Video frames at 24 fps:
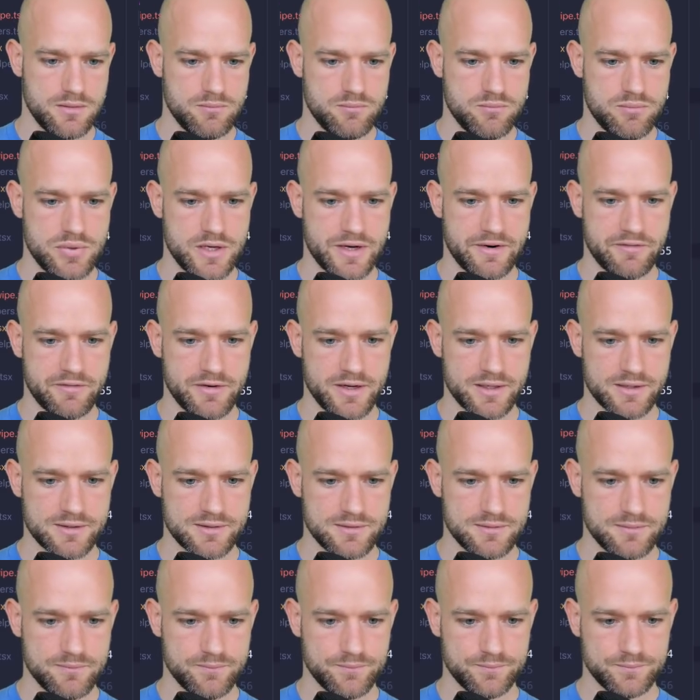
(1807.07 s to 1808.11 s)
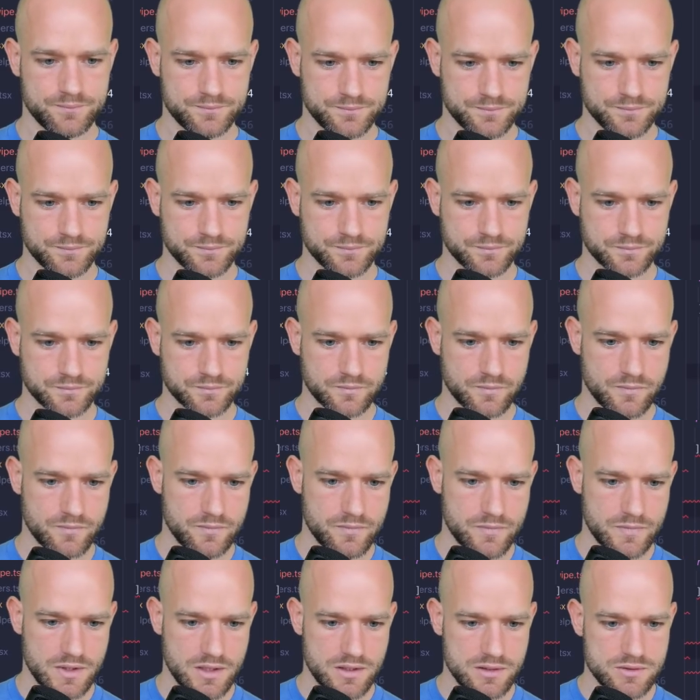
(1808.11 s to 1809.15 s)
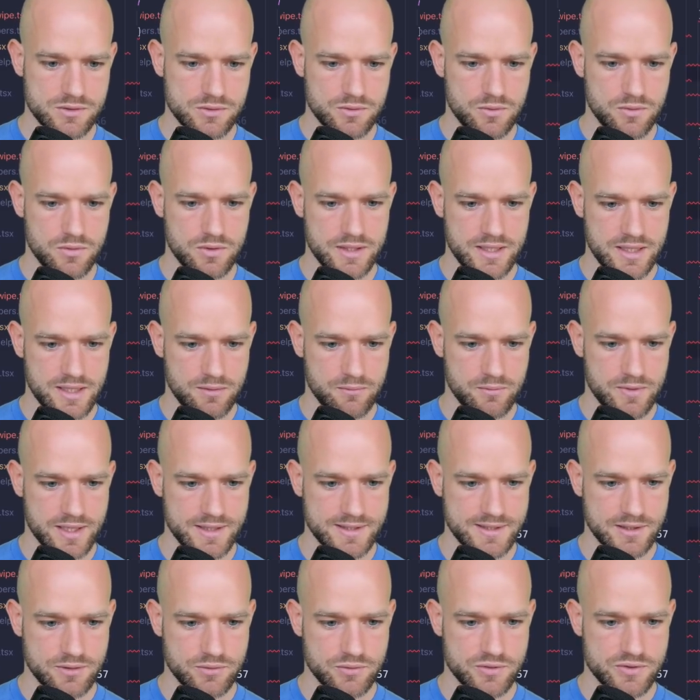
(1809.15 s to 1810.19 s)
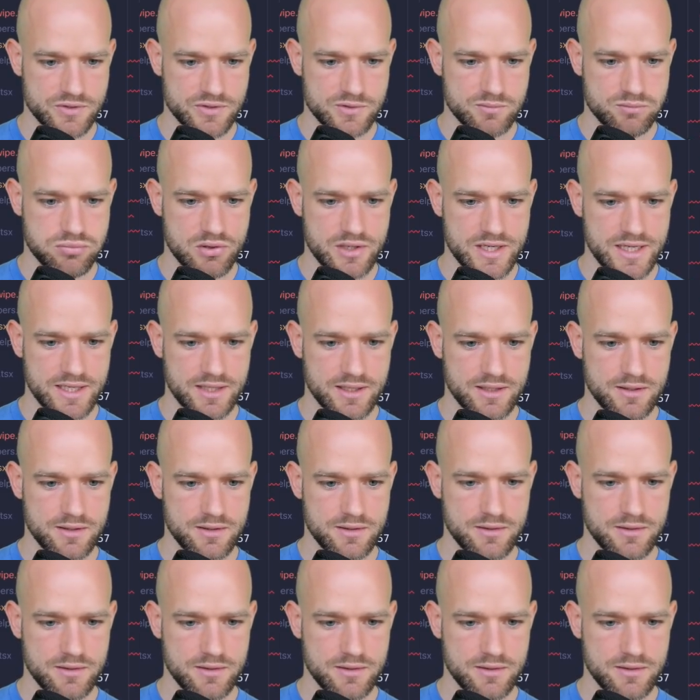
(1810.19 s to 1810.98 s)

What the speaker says: Perfect. So here we execute the spring.